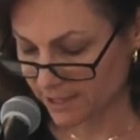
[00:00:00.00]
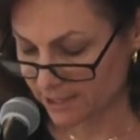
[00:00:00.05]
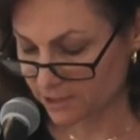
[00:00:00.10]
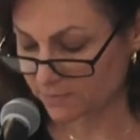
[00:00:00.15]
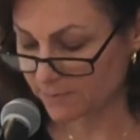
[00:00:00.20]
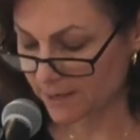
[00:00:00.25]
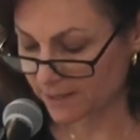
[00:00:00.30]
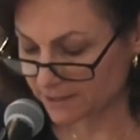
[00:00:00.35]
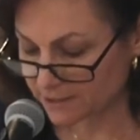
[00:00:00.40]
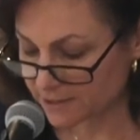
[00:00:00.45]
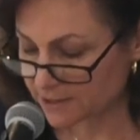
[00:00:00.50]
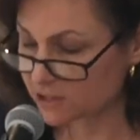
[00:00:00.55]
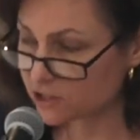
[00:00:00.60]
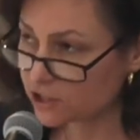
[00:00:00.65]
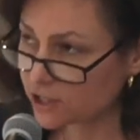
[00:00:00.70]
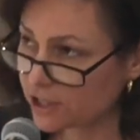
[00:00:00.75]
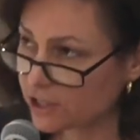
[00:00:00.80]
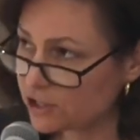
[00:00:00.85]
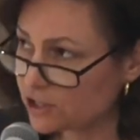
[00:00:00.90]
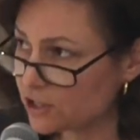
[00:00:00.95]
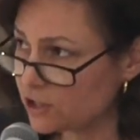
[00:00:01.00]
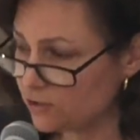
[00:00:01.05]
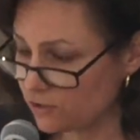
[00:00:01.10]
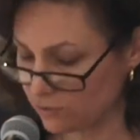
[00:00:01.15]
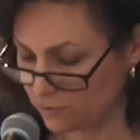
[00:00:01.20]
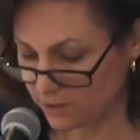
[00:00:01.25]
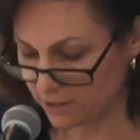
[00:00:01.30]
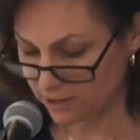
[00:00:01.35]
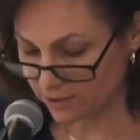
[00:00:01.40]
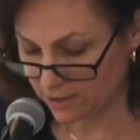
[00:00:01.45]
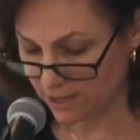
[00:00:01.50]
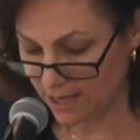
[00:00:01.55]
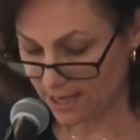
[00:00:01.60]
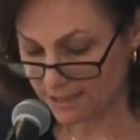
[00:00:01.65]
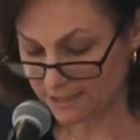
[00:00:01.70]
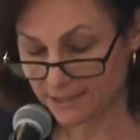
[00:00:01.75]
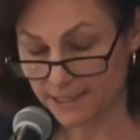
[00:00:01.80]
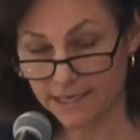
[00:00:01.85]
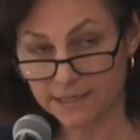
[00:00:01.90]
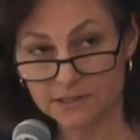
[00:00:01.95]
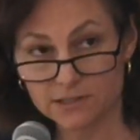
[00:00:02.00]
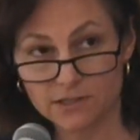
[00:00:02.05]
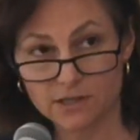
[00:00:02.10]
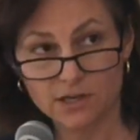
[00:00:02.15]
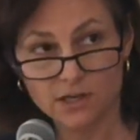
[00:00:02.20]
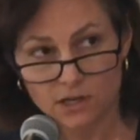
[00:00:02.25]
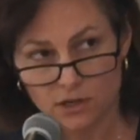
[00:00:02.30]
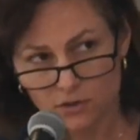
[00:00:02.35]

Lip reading: as well as the changing New Deal context,